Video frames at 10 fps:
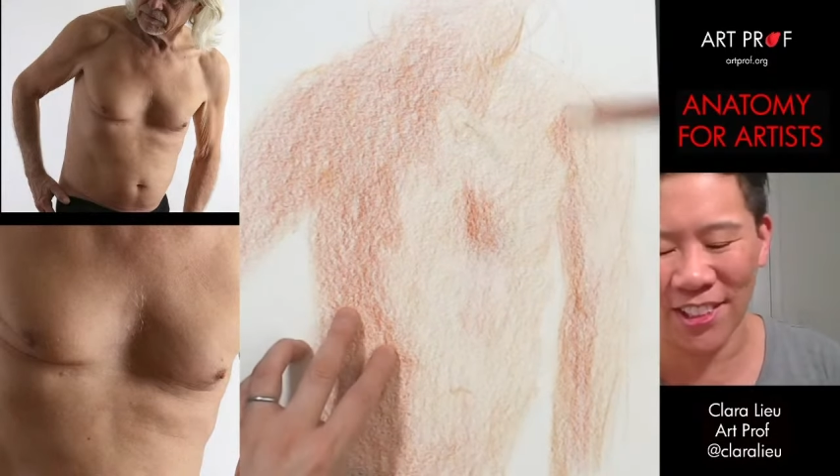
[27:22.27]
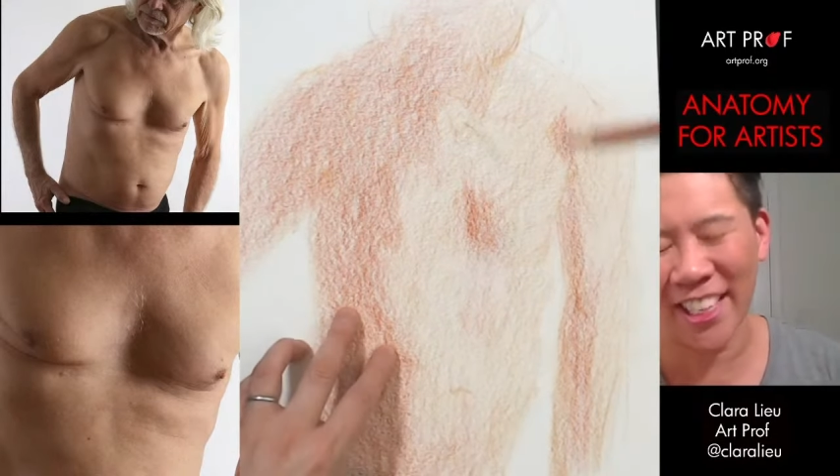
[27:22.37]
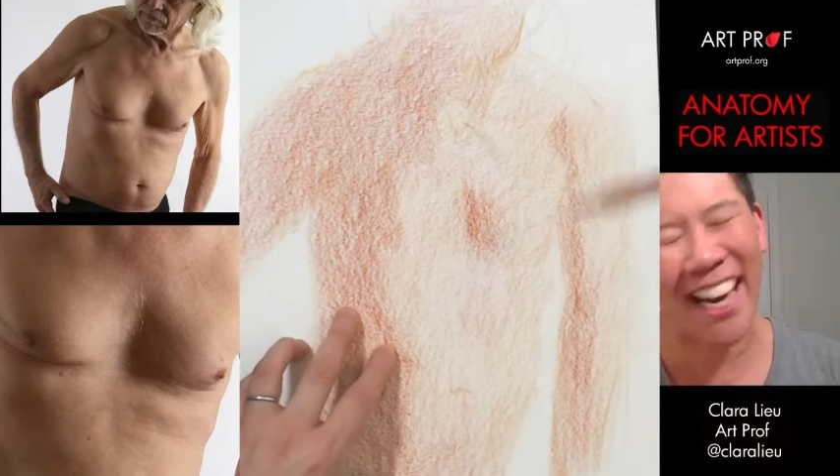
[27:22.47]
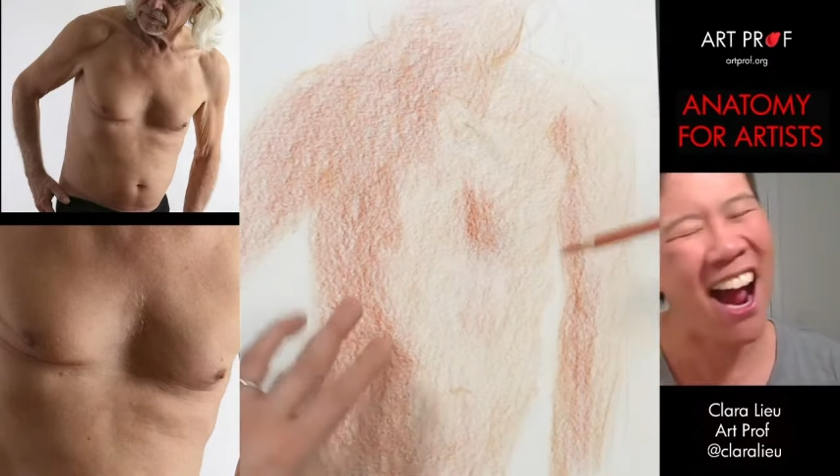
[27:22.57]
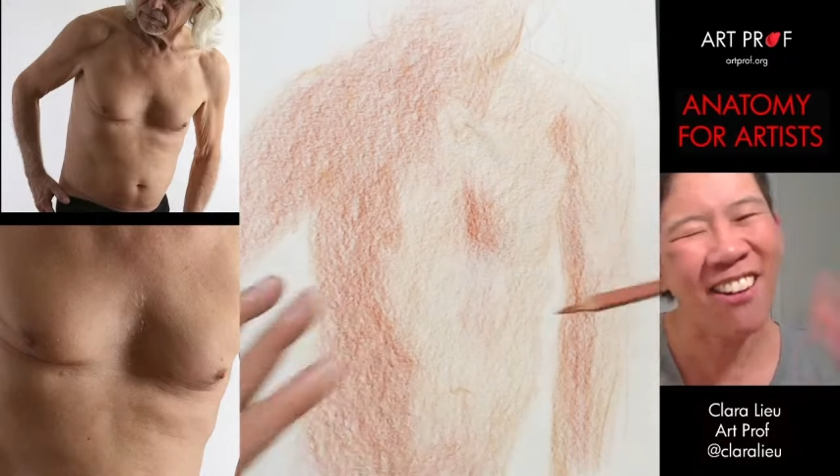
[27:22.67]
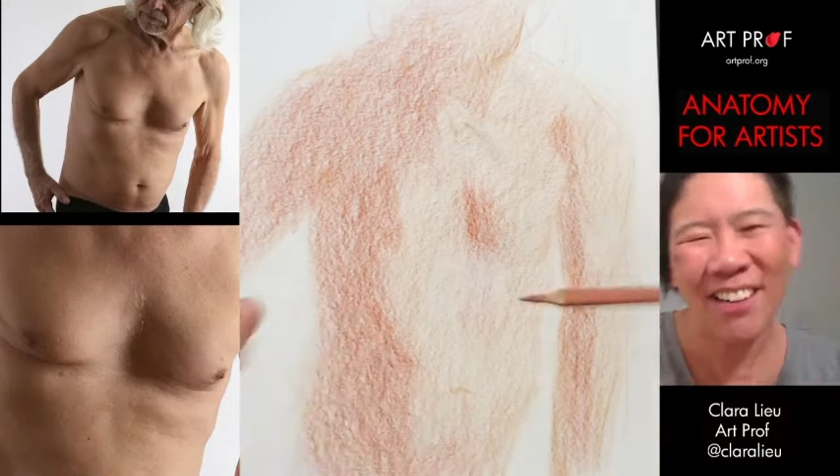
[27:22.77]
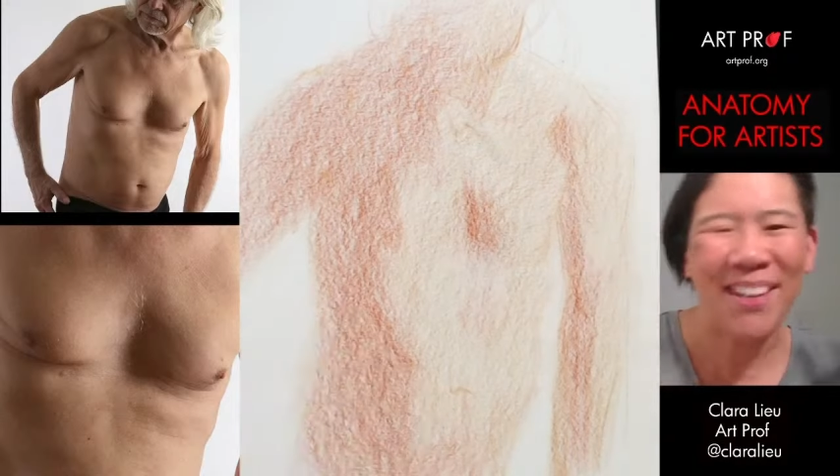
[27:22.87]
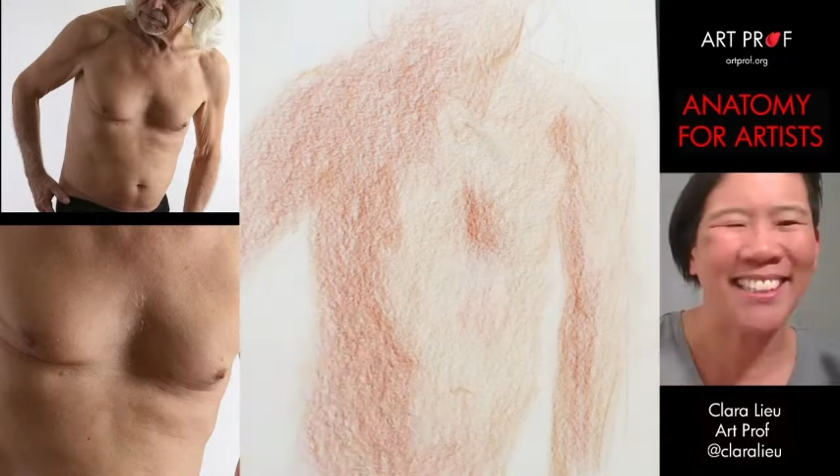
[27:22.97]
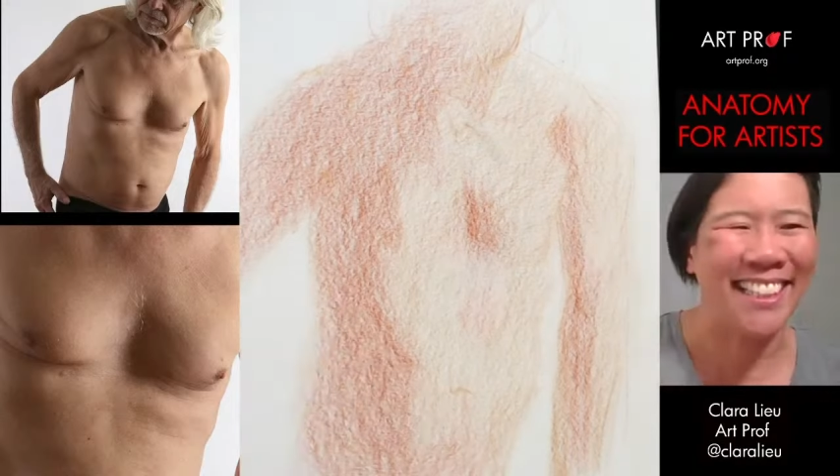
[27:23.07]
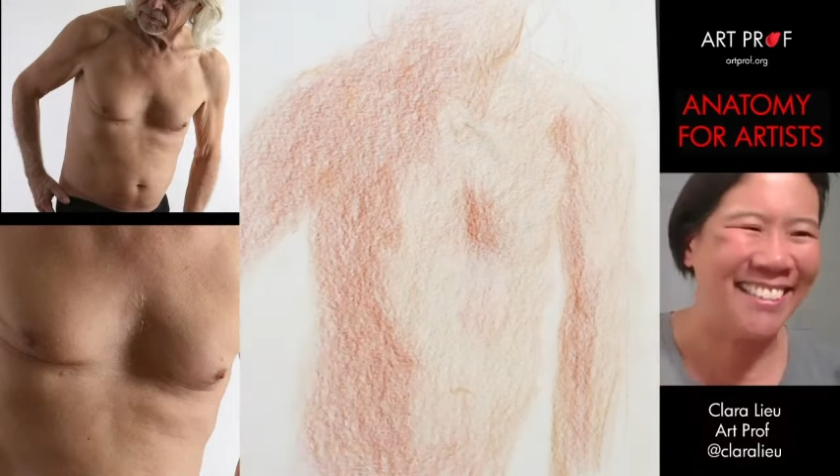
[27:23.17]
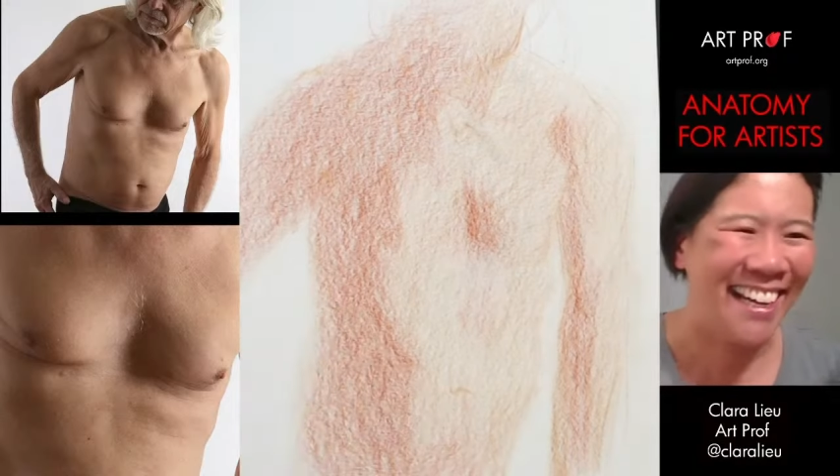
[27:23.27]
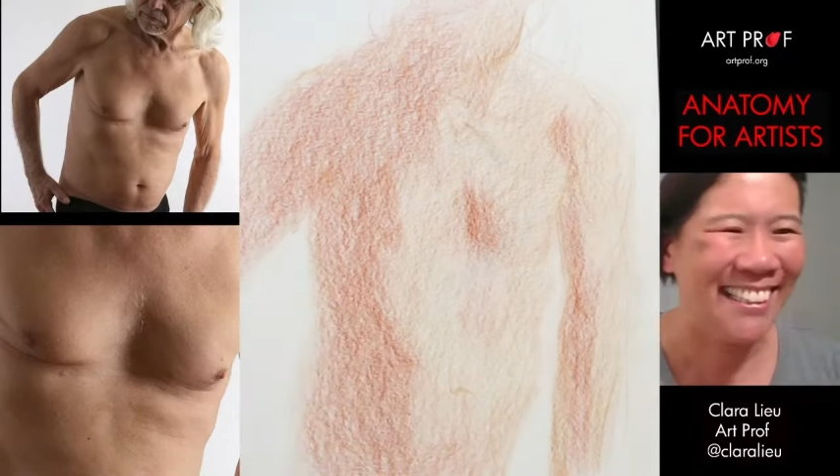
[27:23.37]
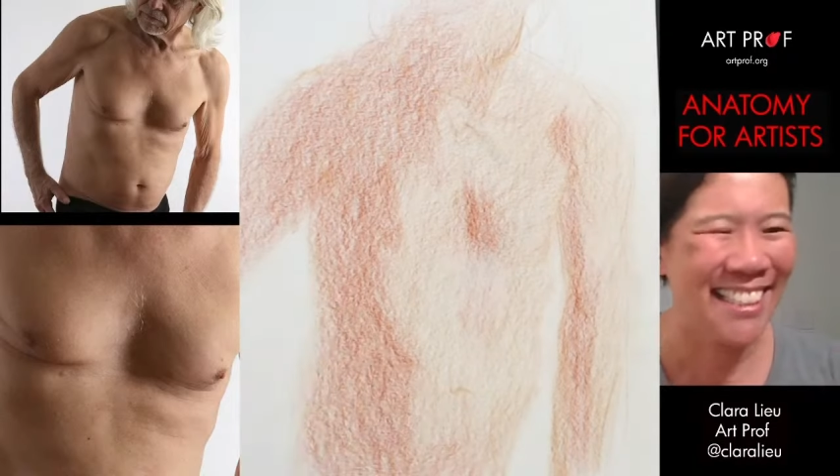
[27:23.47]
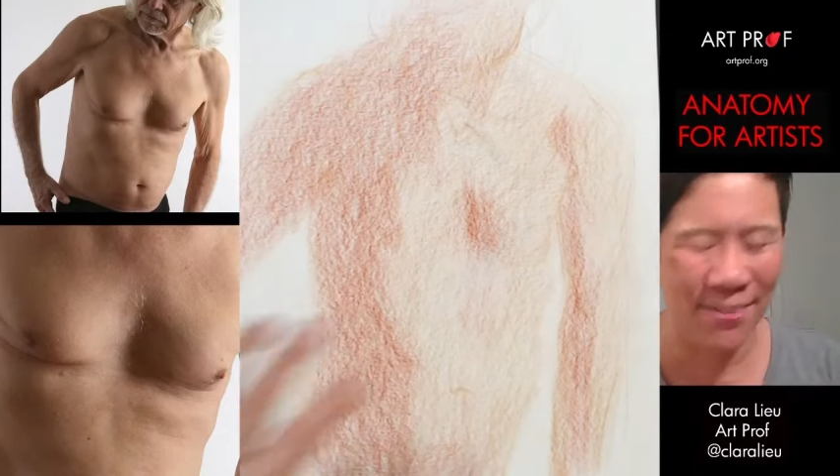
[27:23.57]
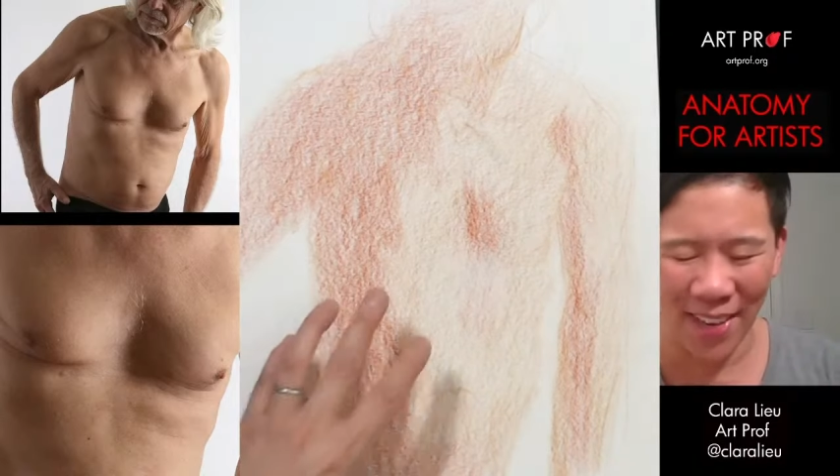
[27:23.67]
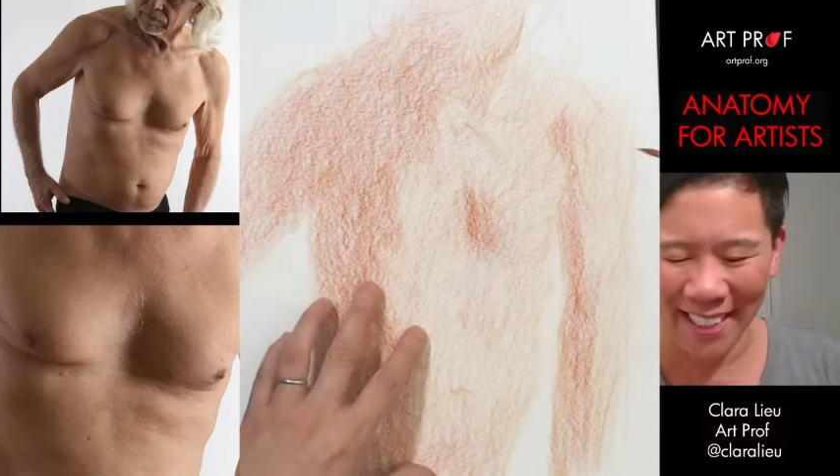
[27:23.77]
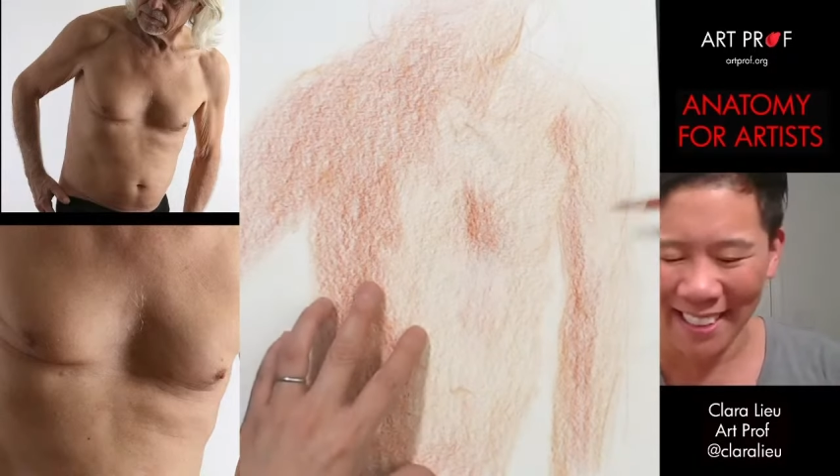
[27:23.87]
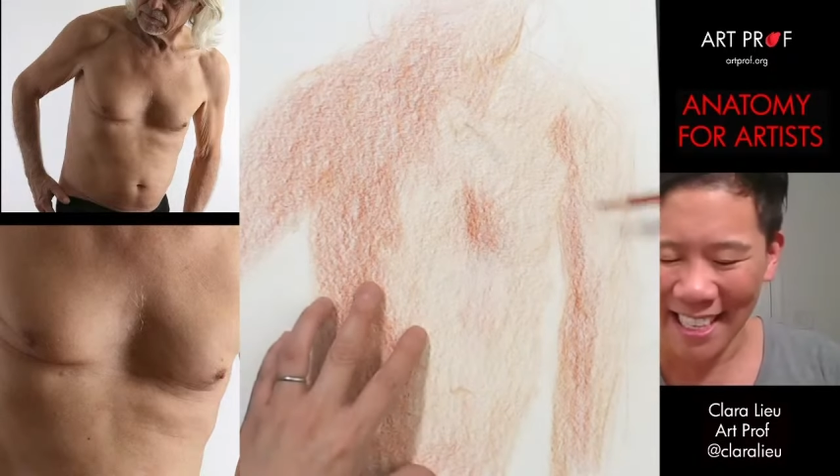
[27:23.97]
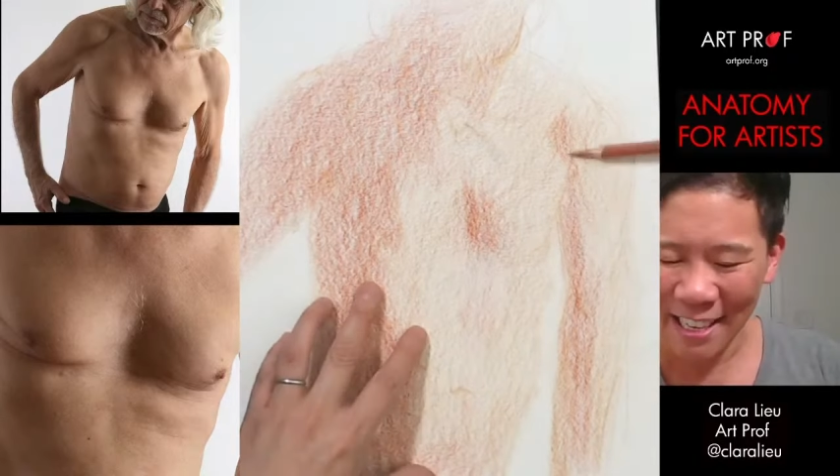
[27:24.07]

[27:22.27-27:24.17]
You're like, oh, I'm not done yet. It's fine.